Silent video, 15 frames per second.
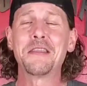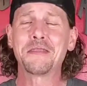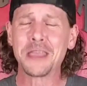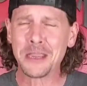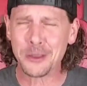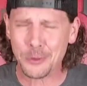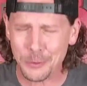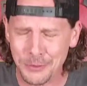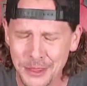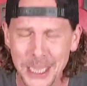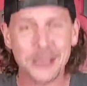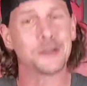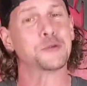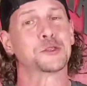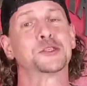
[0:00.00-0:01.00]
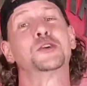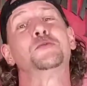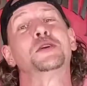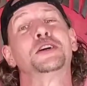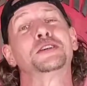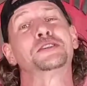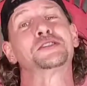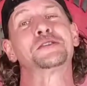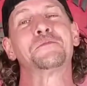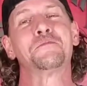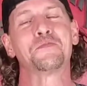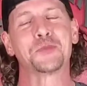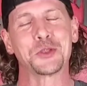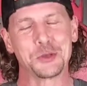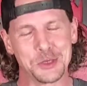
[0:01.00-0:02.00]
Thank you. Thank you so much.
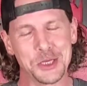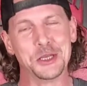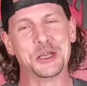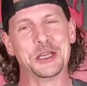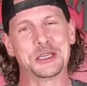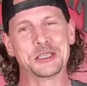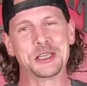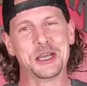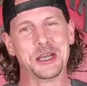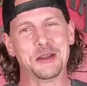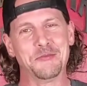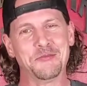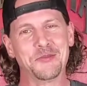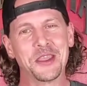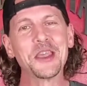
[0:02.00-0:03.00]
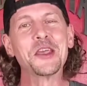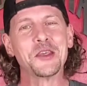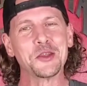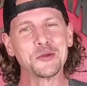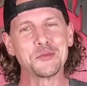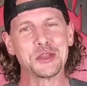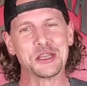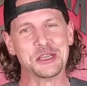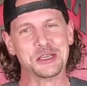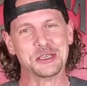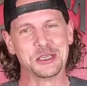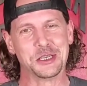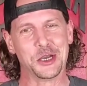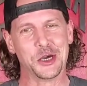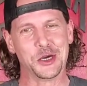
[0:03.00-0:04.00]
Until next time, be
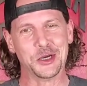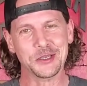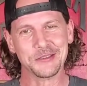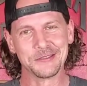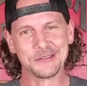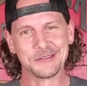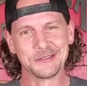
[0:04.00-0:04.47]
easy, y'all.